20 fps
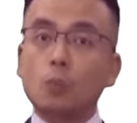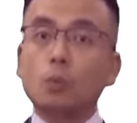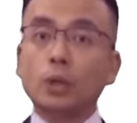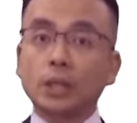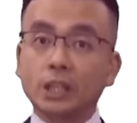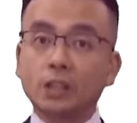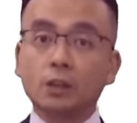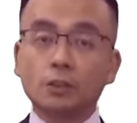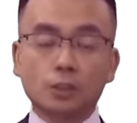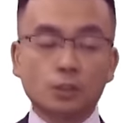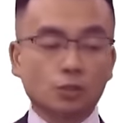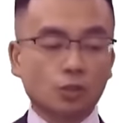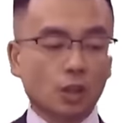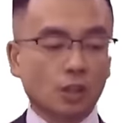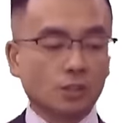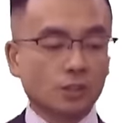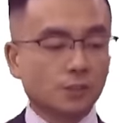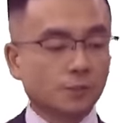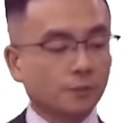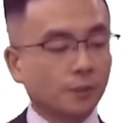can only
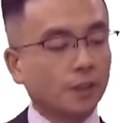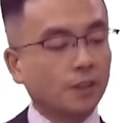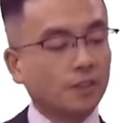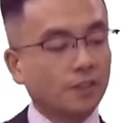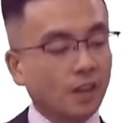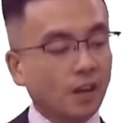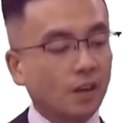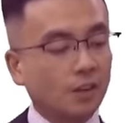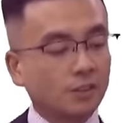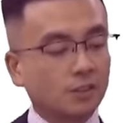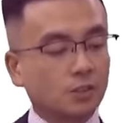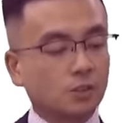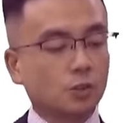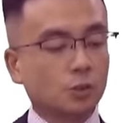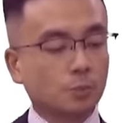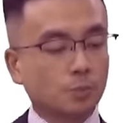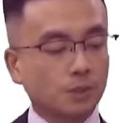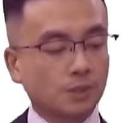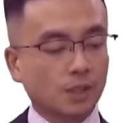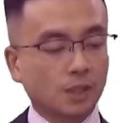transfer
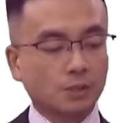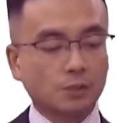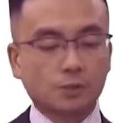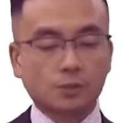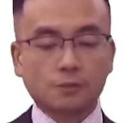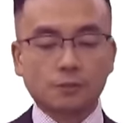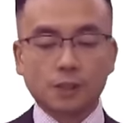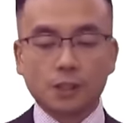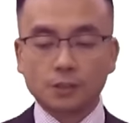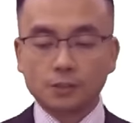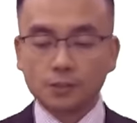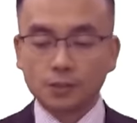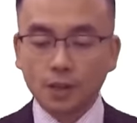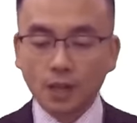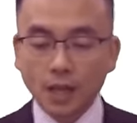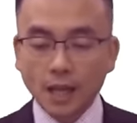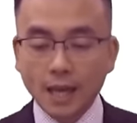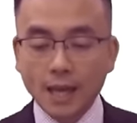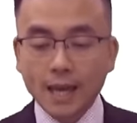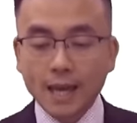92% of that.
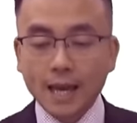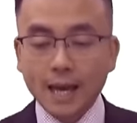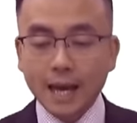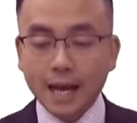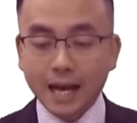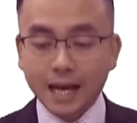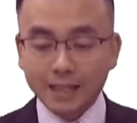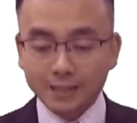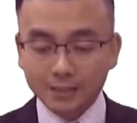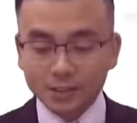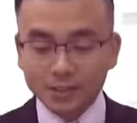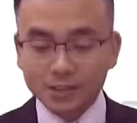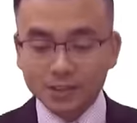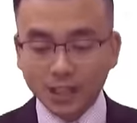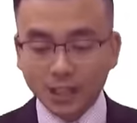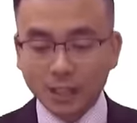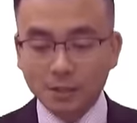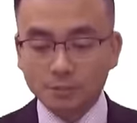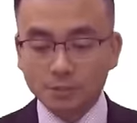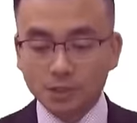At the
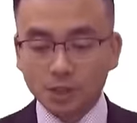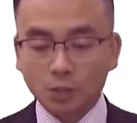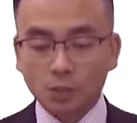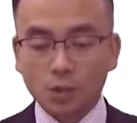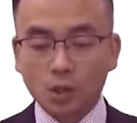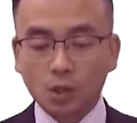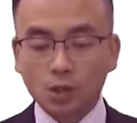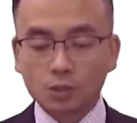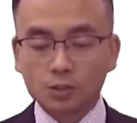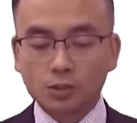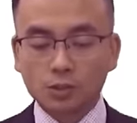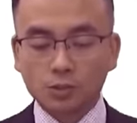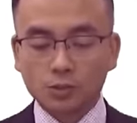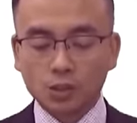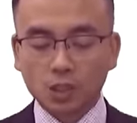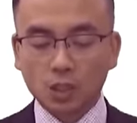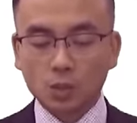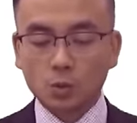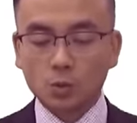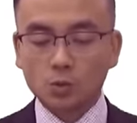same time, we are also
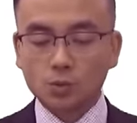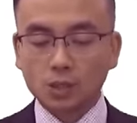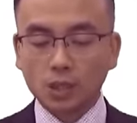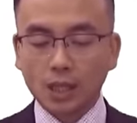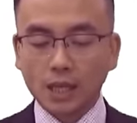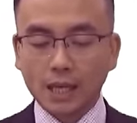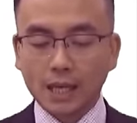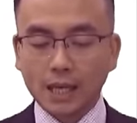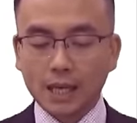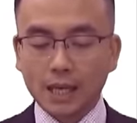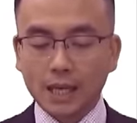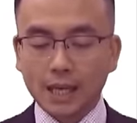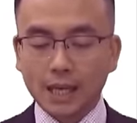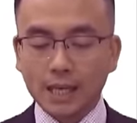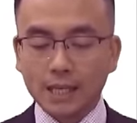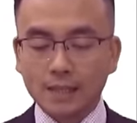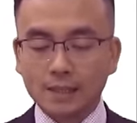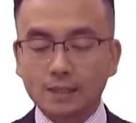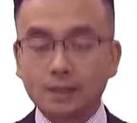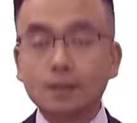told
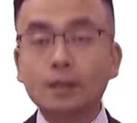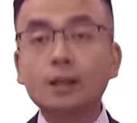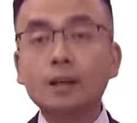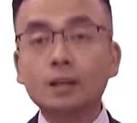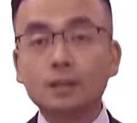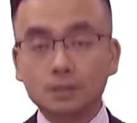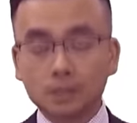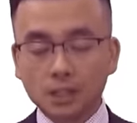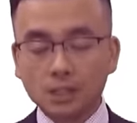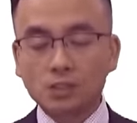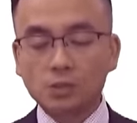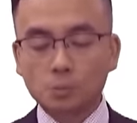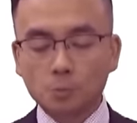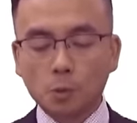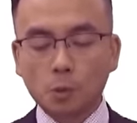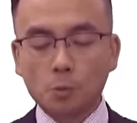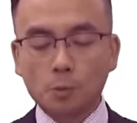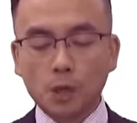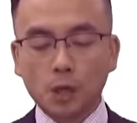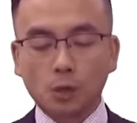in this
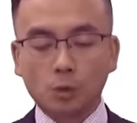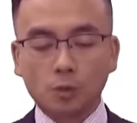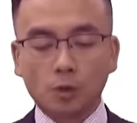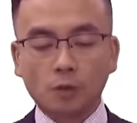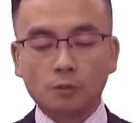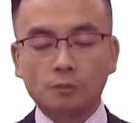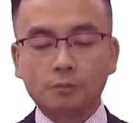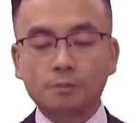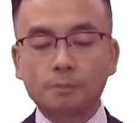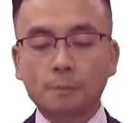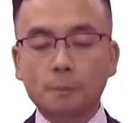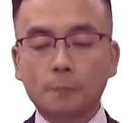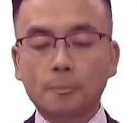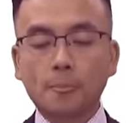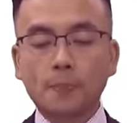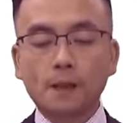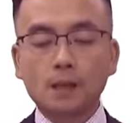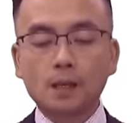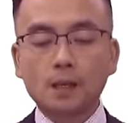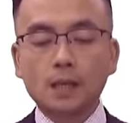small paragraph,
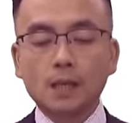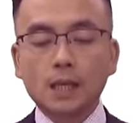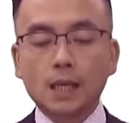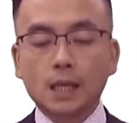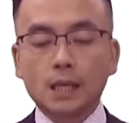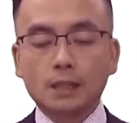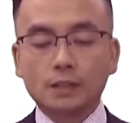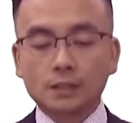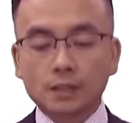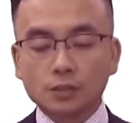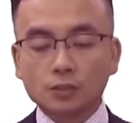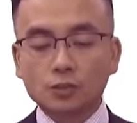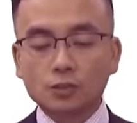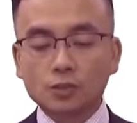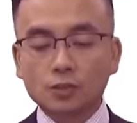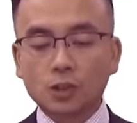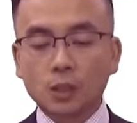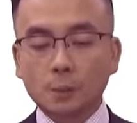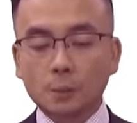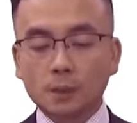in addition
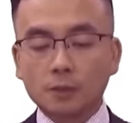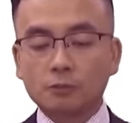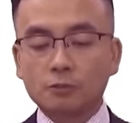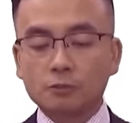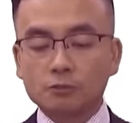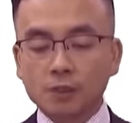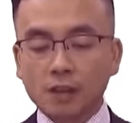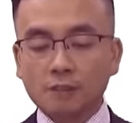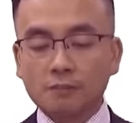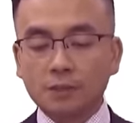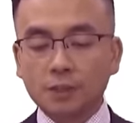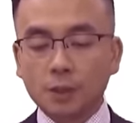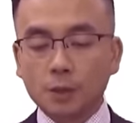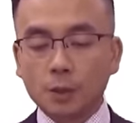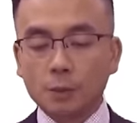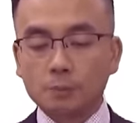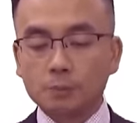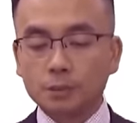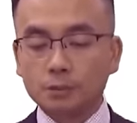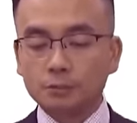to the above revenue
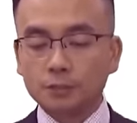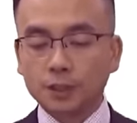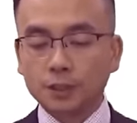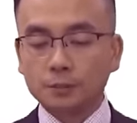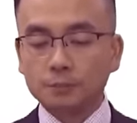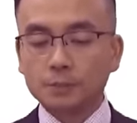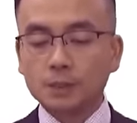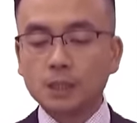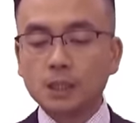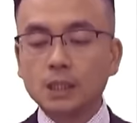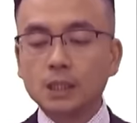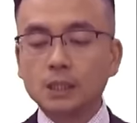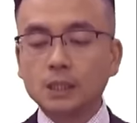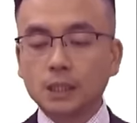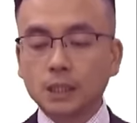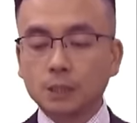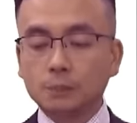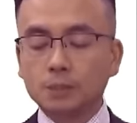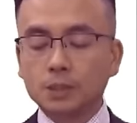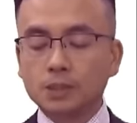and profit, the
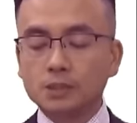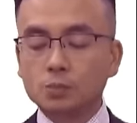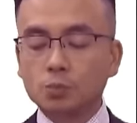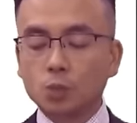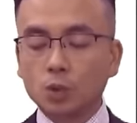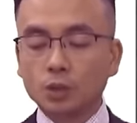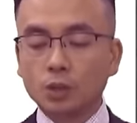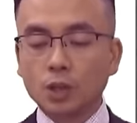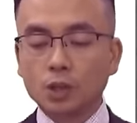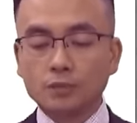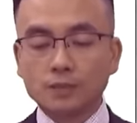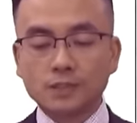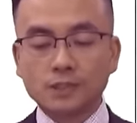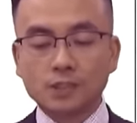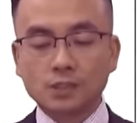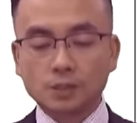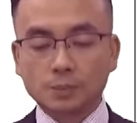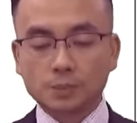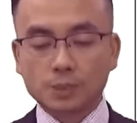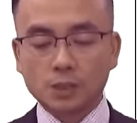company has one
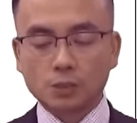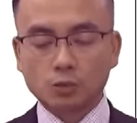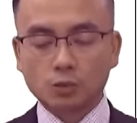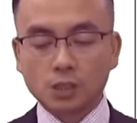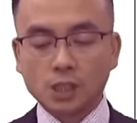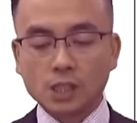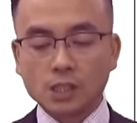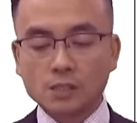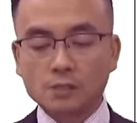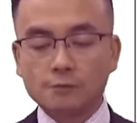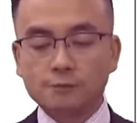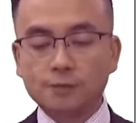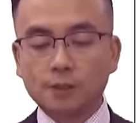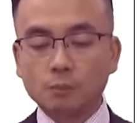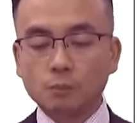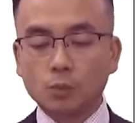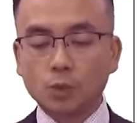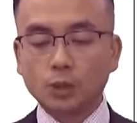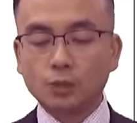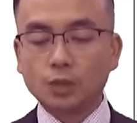overseas subsidiary
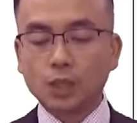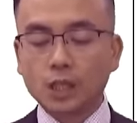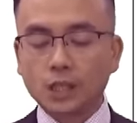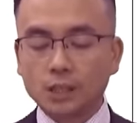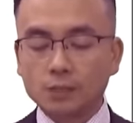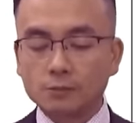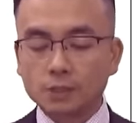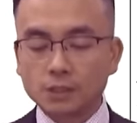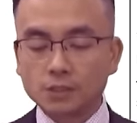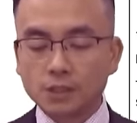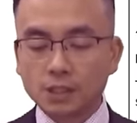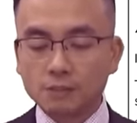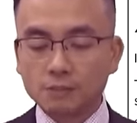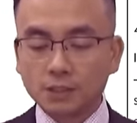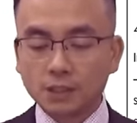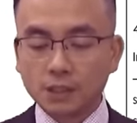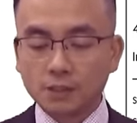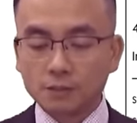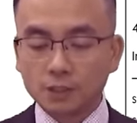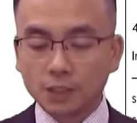from which it can receive a
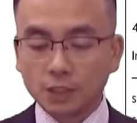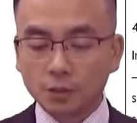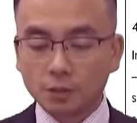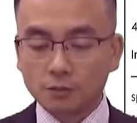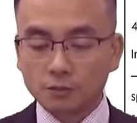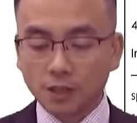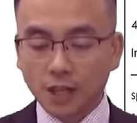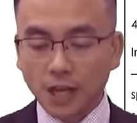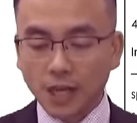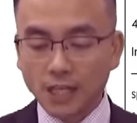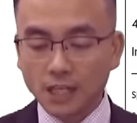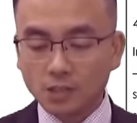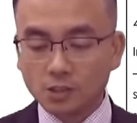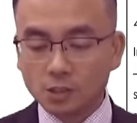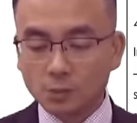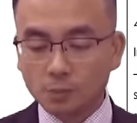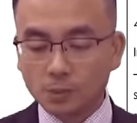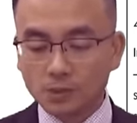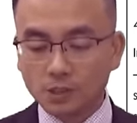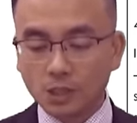dividend of
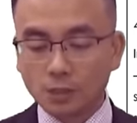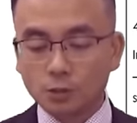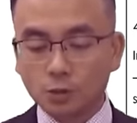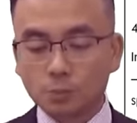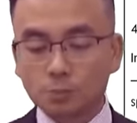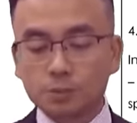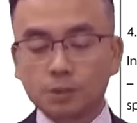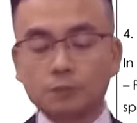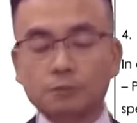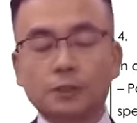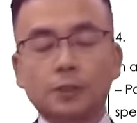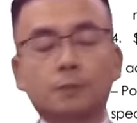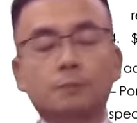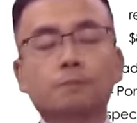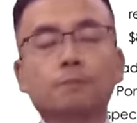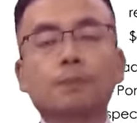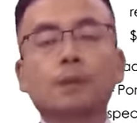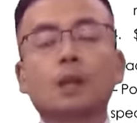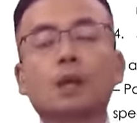80% of profit.